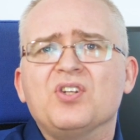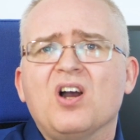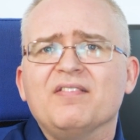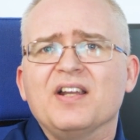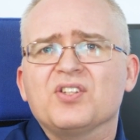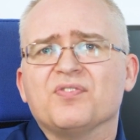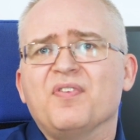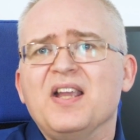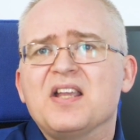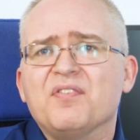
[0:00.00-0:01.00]
RX
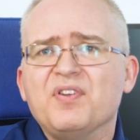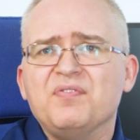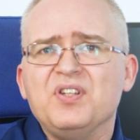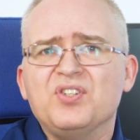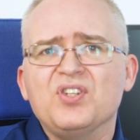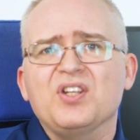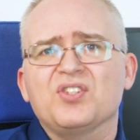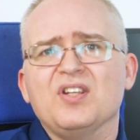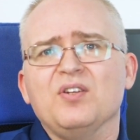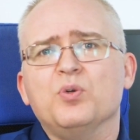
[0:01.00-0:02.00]
Vega 56
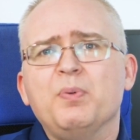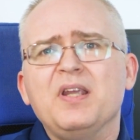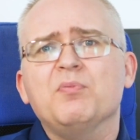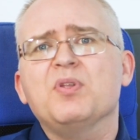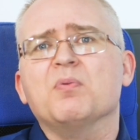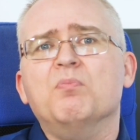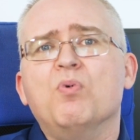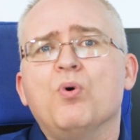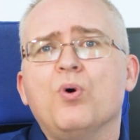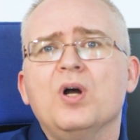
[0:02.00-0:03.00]
then, albeit with a
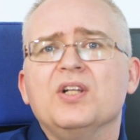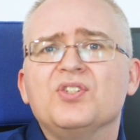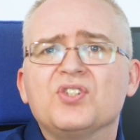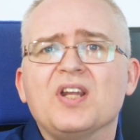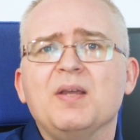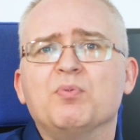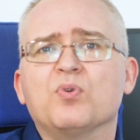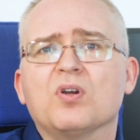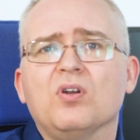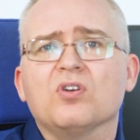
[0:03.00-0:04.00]
more stable
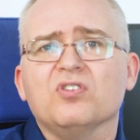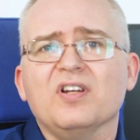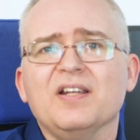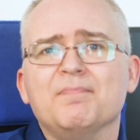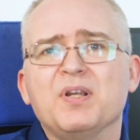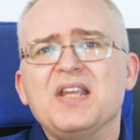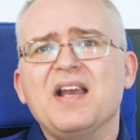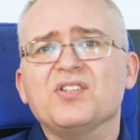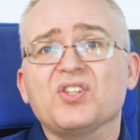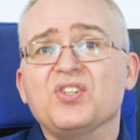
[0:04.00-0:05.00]
clock rate. But
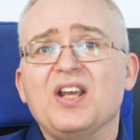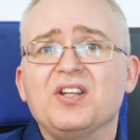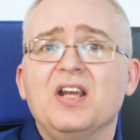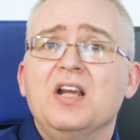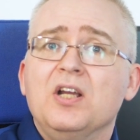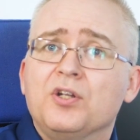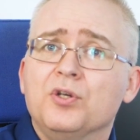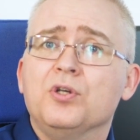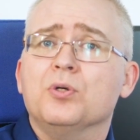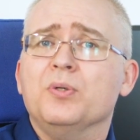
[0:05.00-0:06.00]
yeah, as I said,
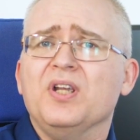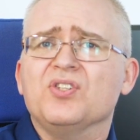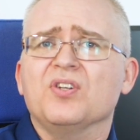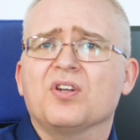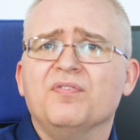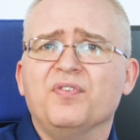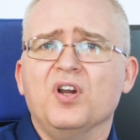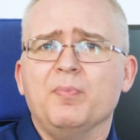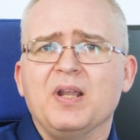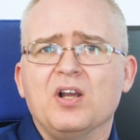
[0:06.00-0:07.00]
Google isn't
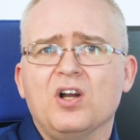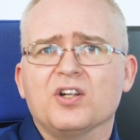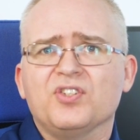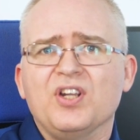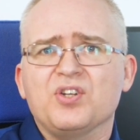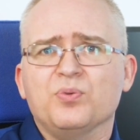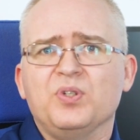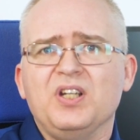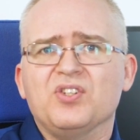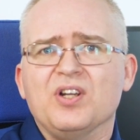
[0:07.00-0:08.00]
confirming architectural
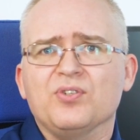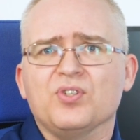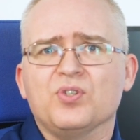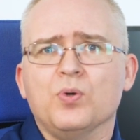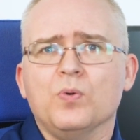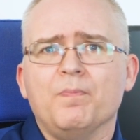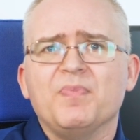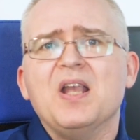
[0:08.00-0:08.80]
details at all.